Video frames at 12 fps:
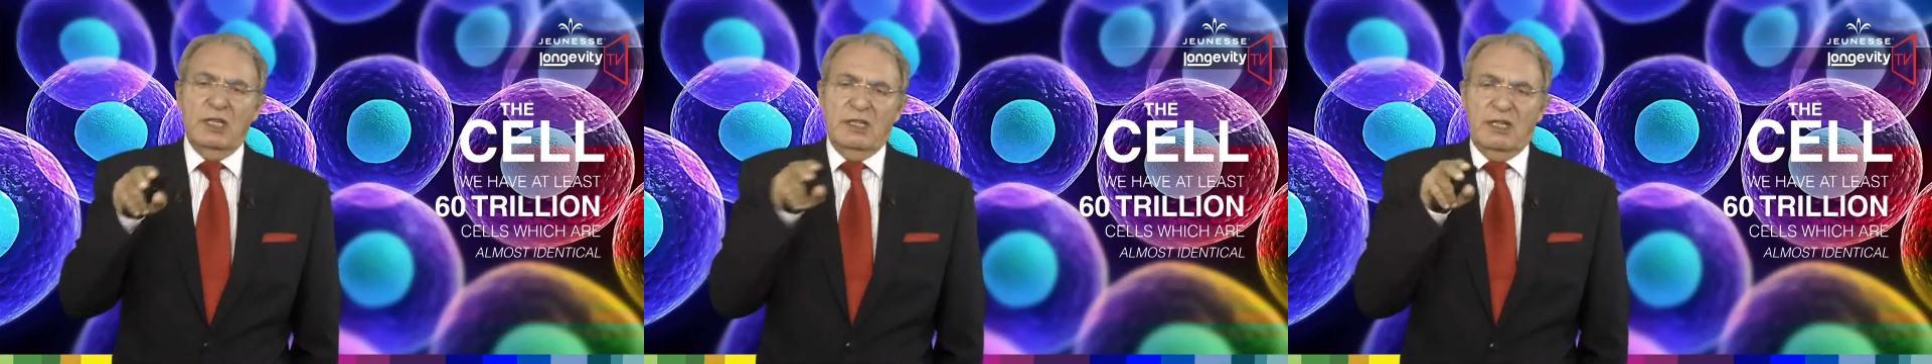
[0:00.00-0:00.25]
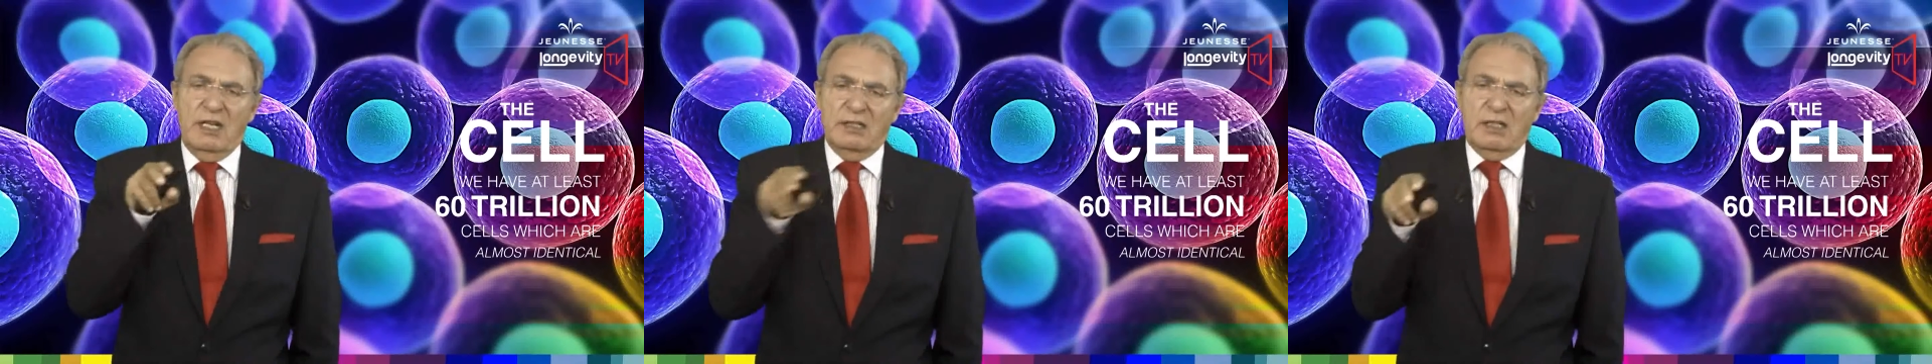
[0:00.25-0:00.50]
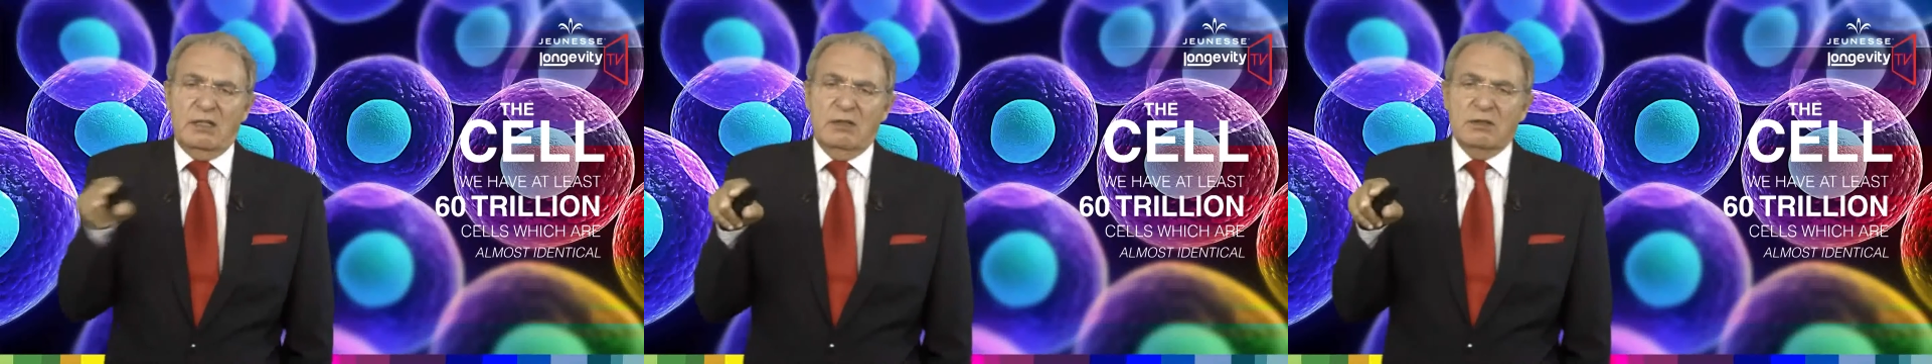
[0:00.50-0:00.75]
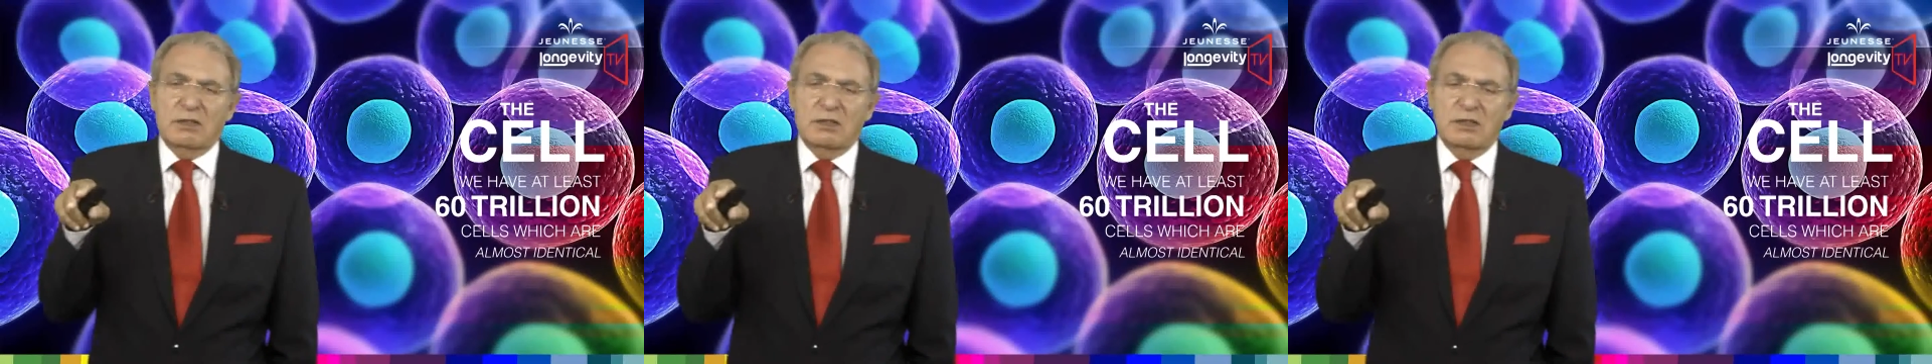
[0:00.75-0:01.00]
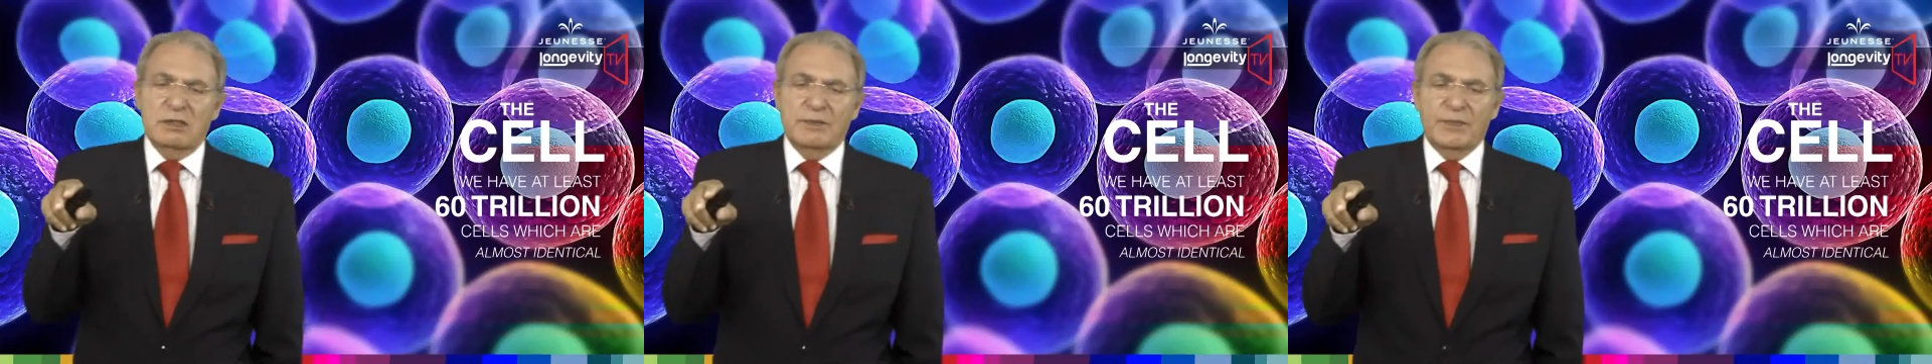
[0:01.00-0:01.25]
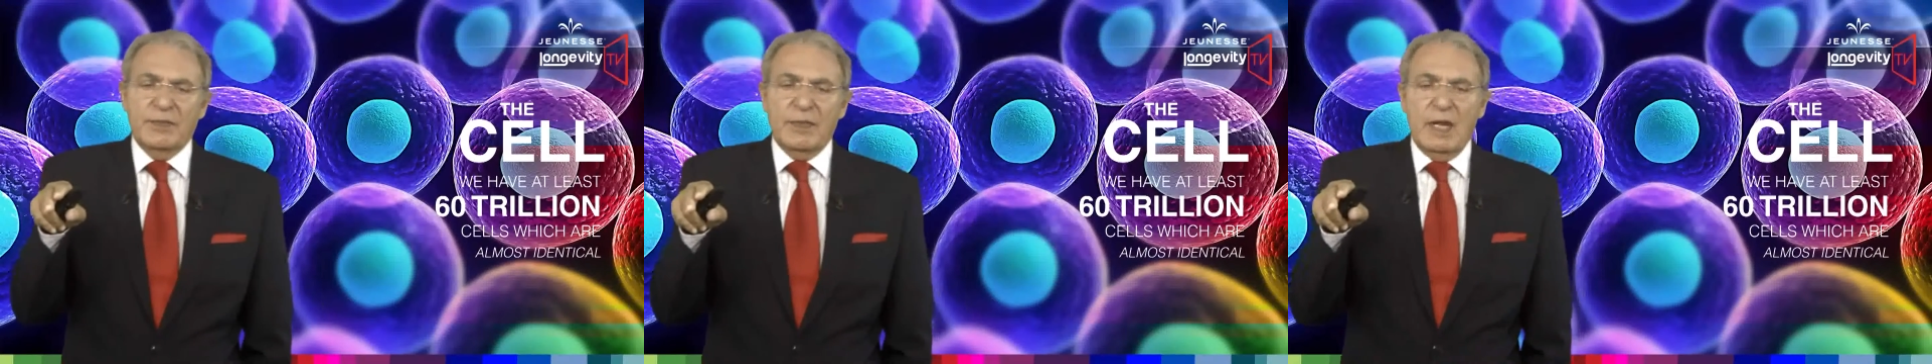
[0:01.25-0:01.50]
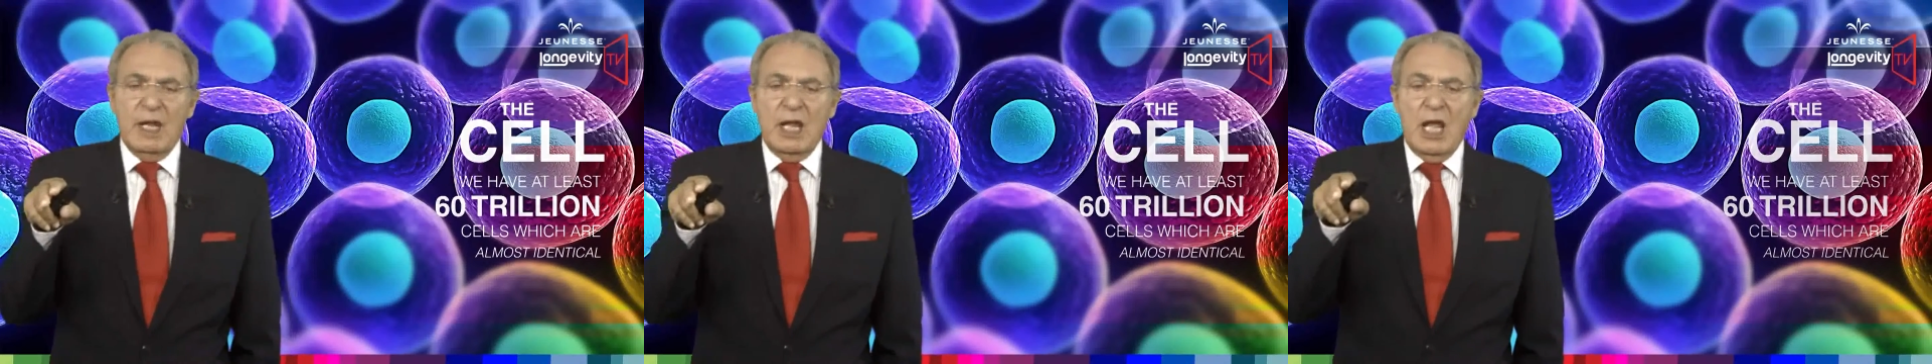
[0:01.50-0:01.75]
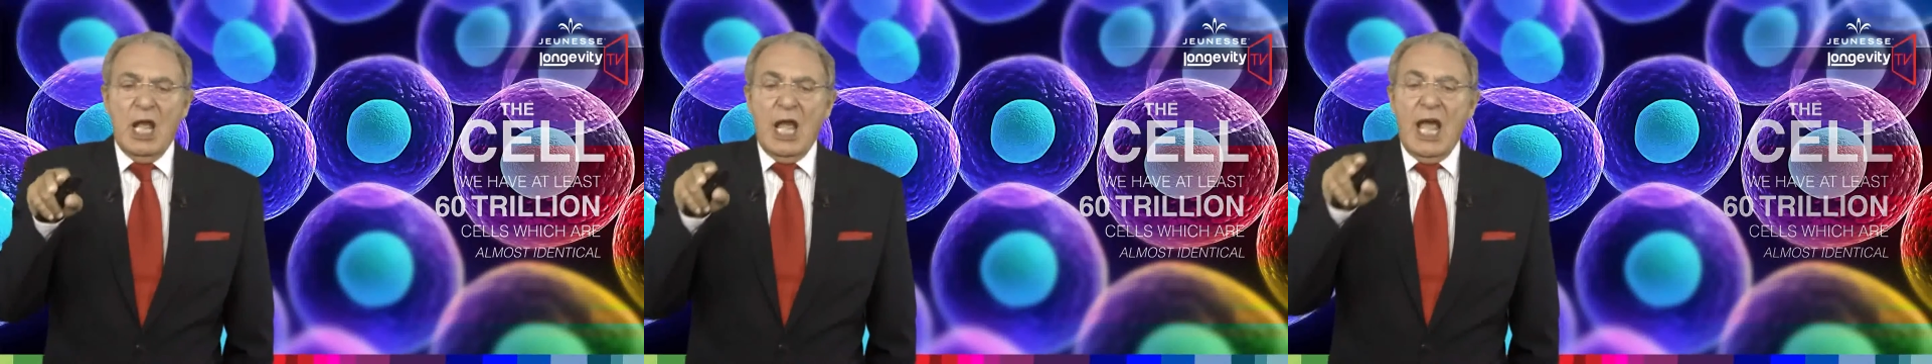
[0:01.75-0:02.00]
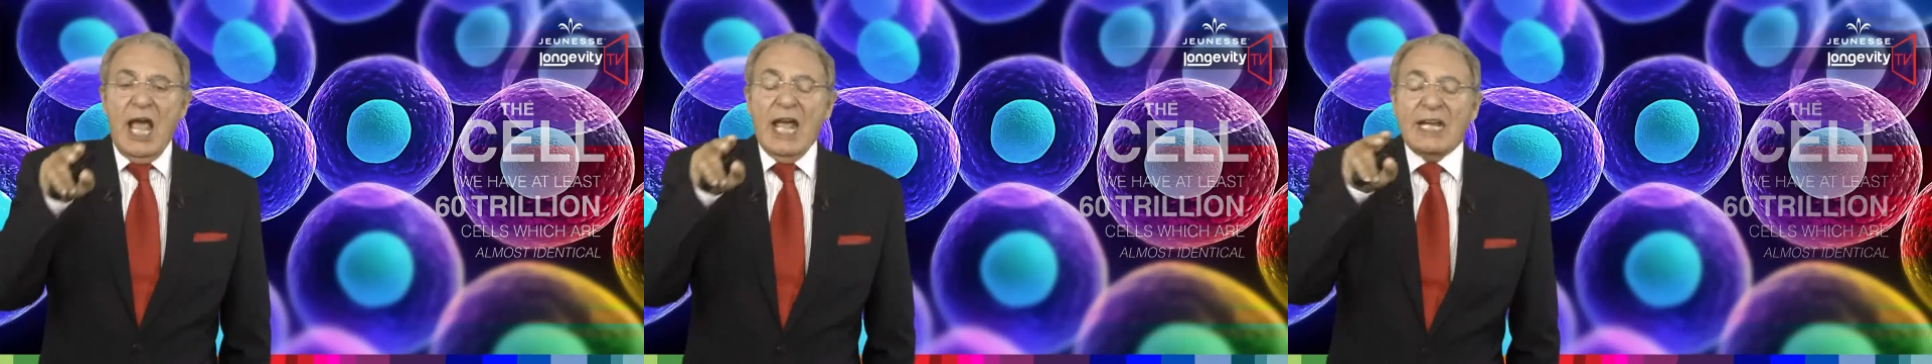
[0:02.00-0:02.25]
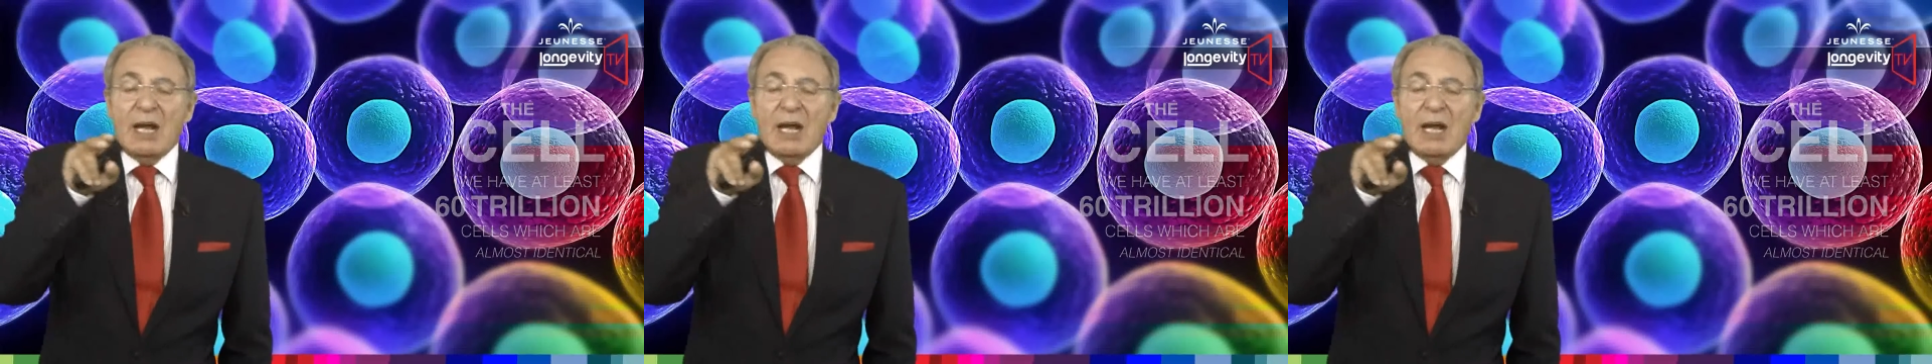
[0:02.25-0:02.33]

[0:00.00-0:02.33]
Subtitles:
identical. And